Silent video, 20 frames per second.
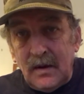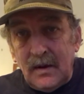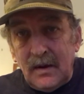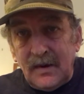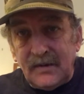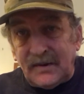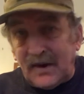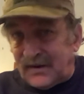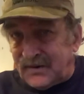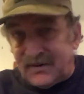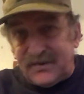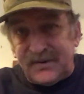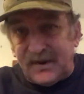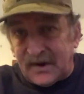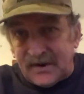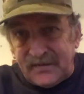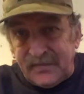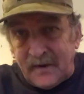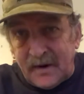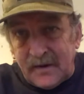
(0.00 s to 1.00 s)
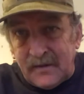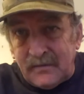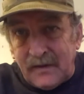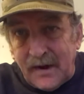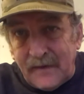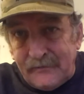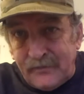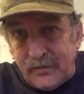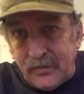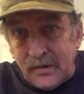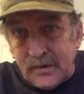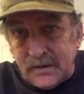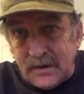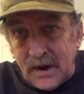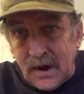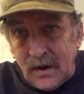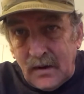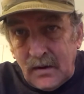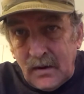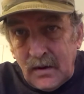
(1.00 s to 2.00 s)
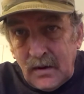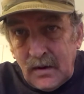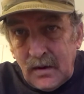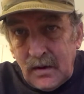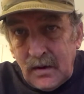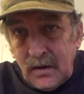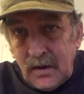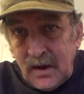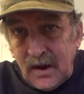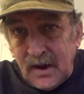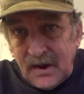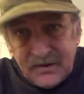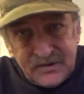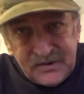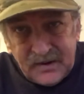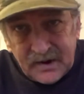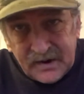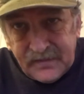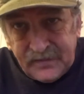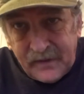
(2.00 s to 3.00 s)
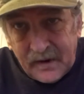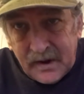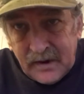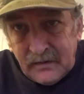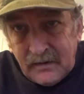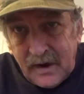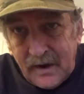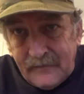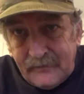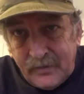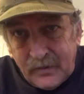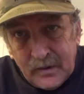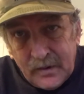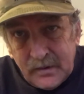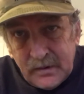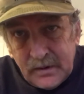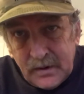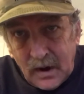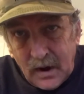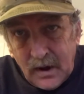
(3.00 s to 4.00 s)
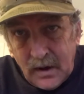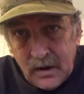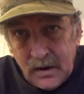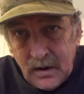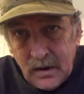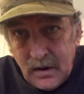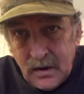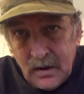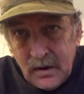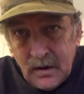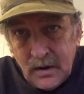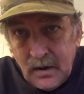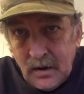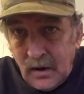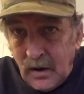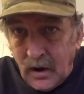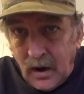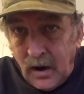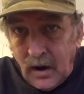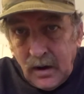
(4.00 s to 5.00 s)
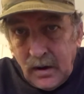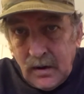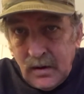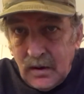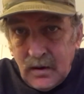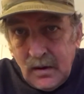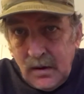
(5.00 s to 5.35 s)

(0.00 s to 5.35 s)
Is that 6 fucking RAV4s now? 6 fucking RAV4s, huh? Huh?